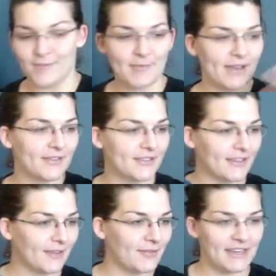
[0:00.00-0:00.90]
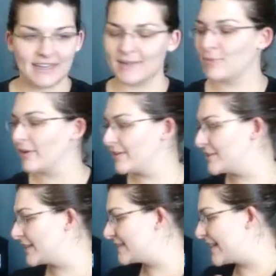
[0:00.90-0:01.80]
mountains of knitting
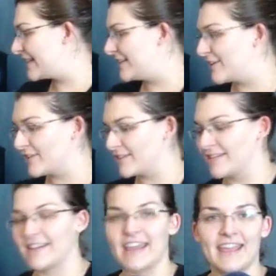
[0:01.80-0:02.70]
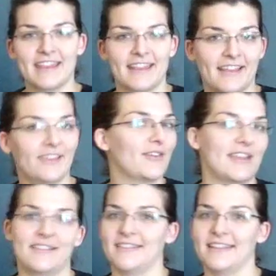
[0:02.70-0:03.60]
projects and yarn and you
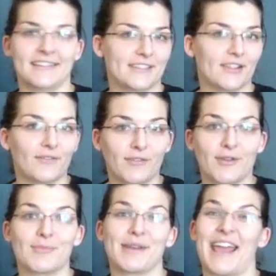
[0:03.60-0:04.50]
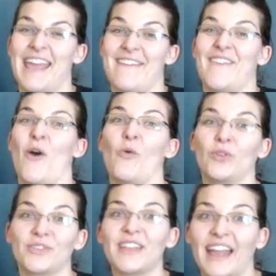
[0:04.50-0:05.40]
can't see it, it's on the floor, but I have a
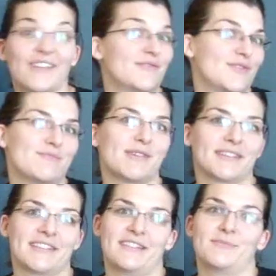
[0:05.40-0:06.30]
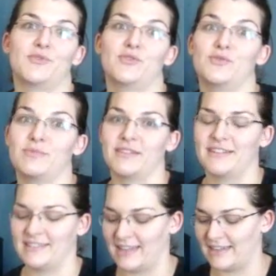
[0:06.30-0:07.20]
whole stack of new books and I'm super
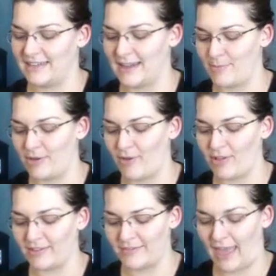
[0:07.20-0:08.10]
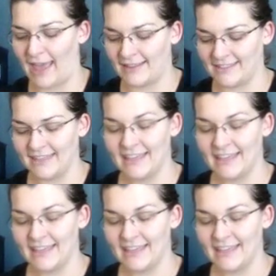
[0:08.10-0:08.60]
excited about all of that.